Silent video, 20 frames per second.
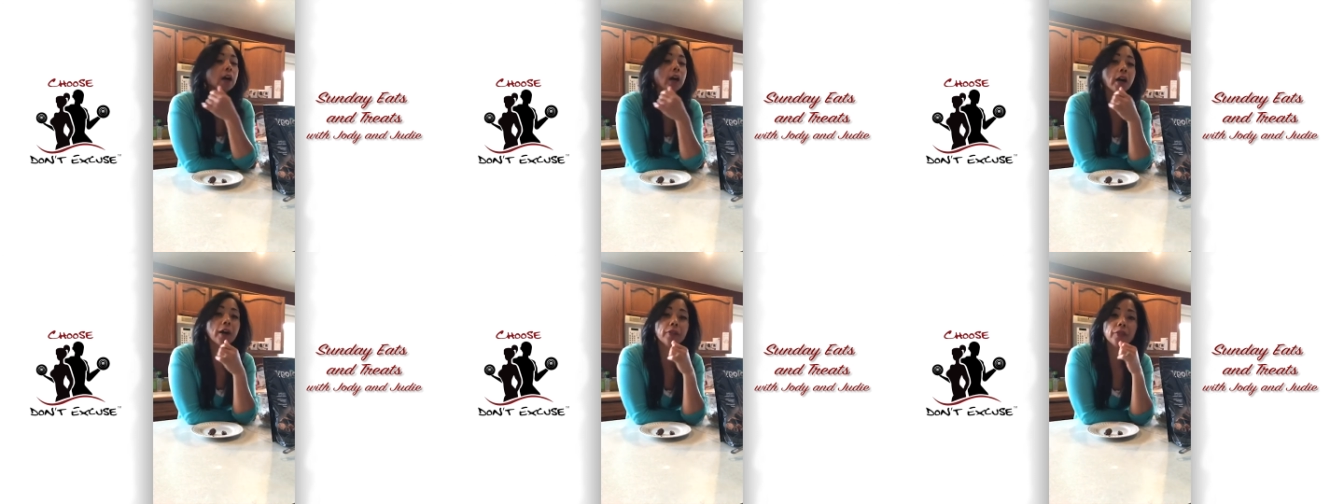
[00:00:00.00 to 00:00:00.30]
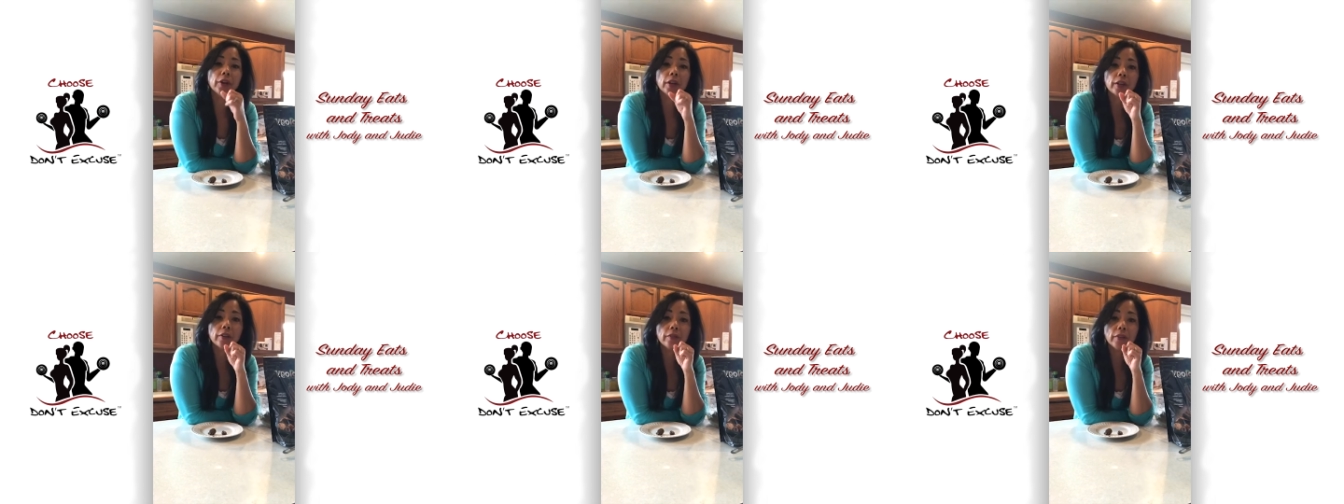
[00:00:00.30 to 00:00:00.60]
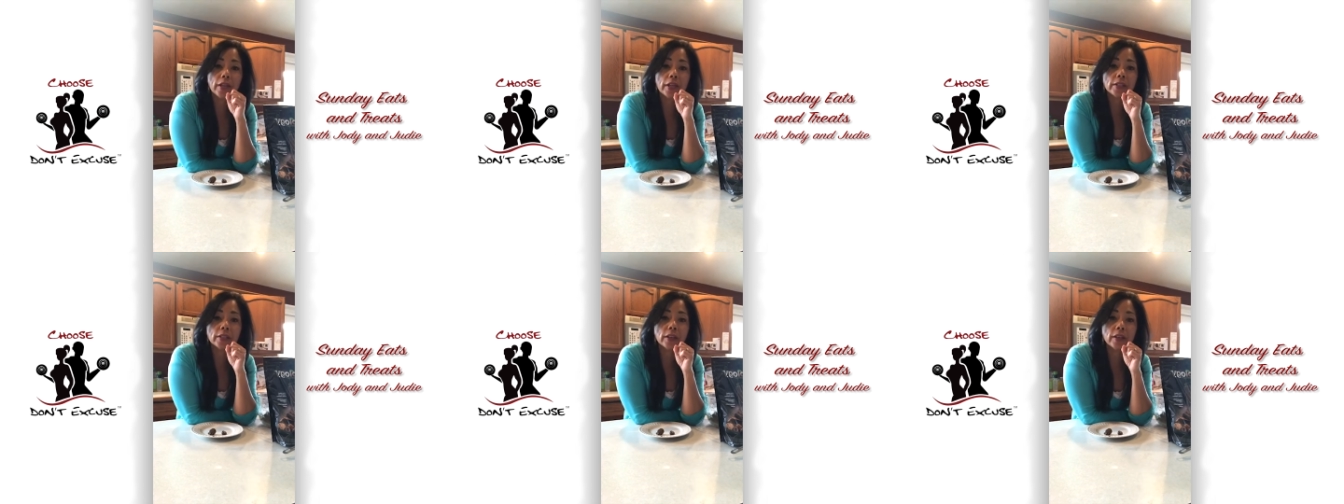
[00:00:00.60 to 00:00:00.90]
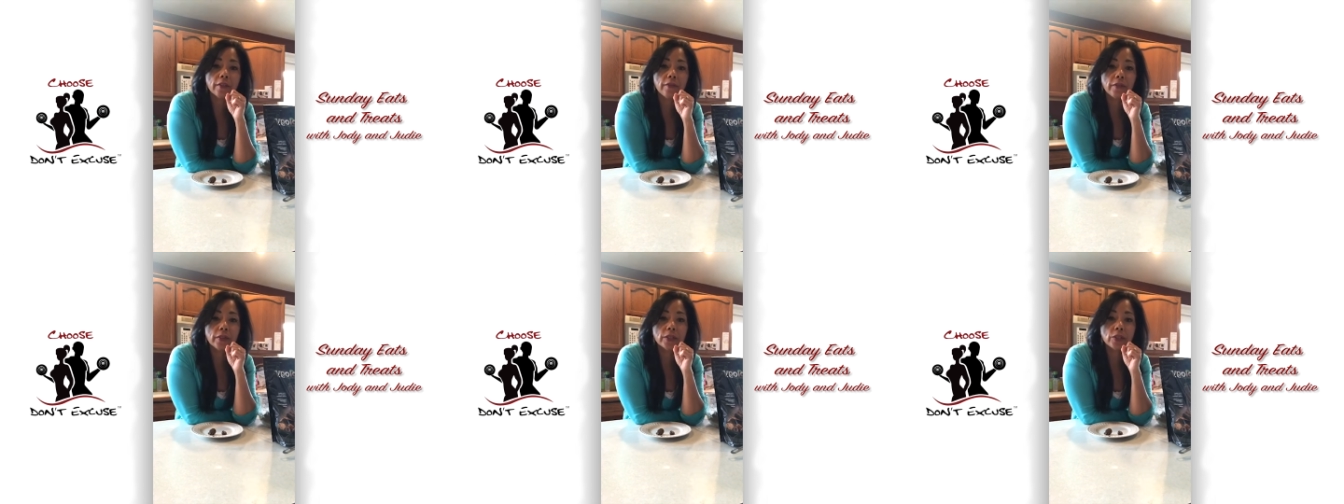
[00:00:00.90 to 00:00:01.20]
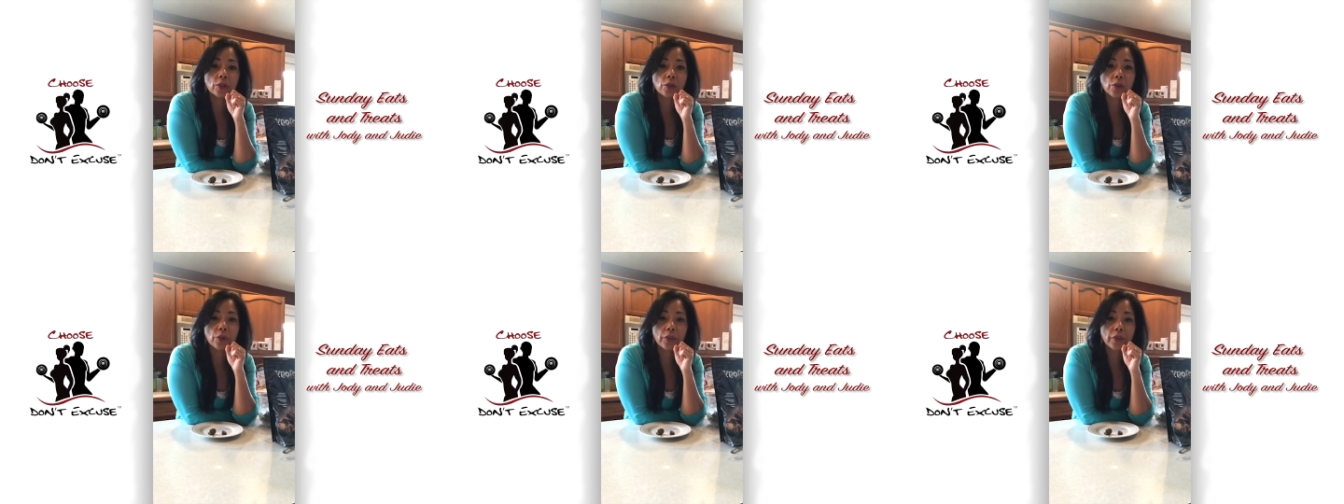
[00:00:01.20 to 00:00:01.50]
I thought of as a
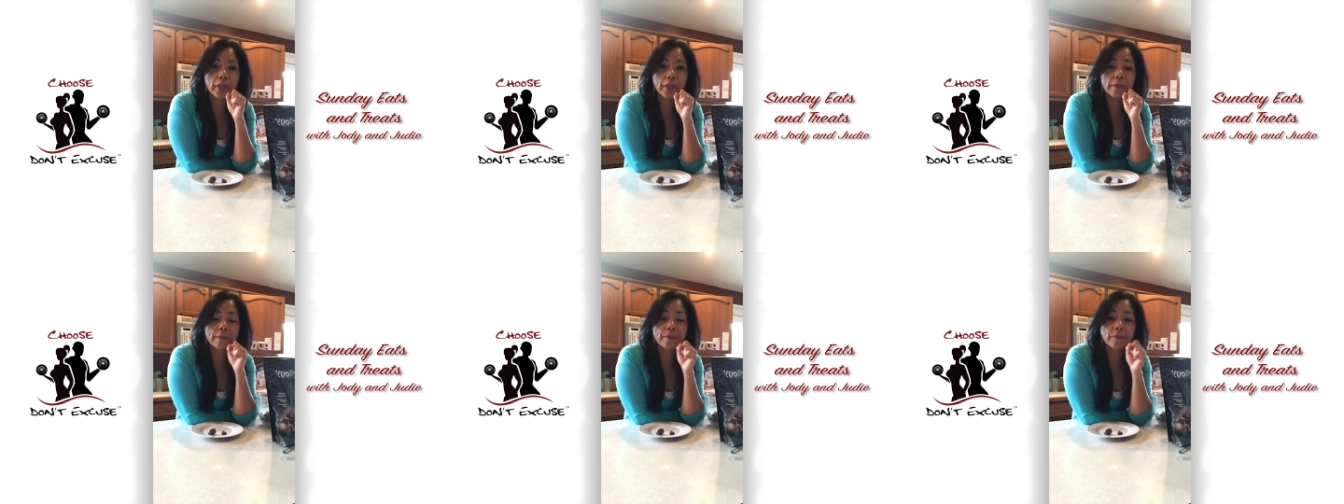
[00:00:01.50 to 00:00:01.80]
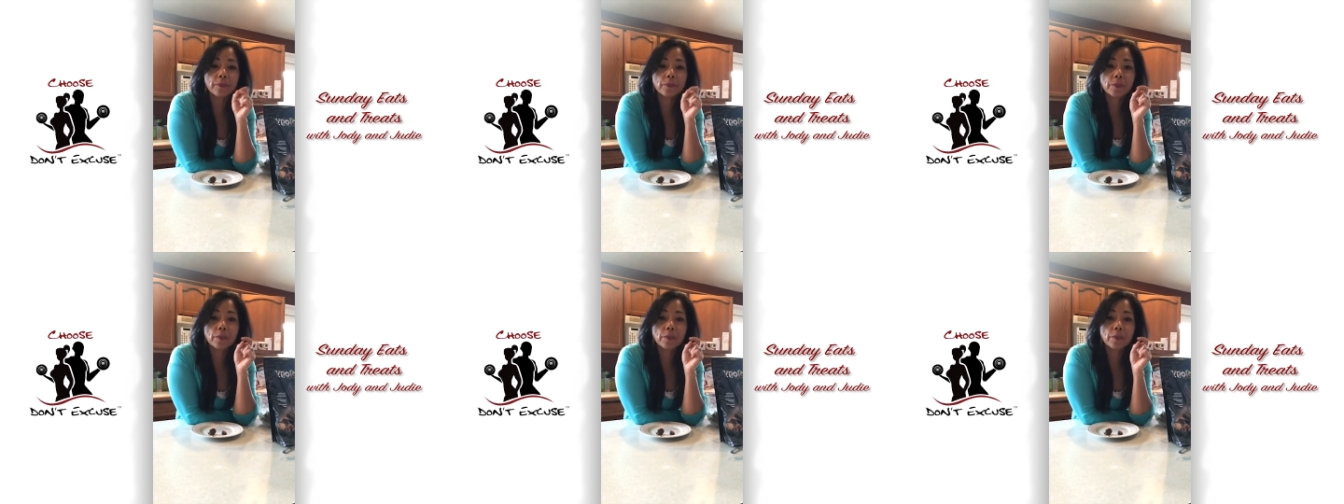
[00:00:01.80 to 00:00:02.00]
physical thing.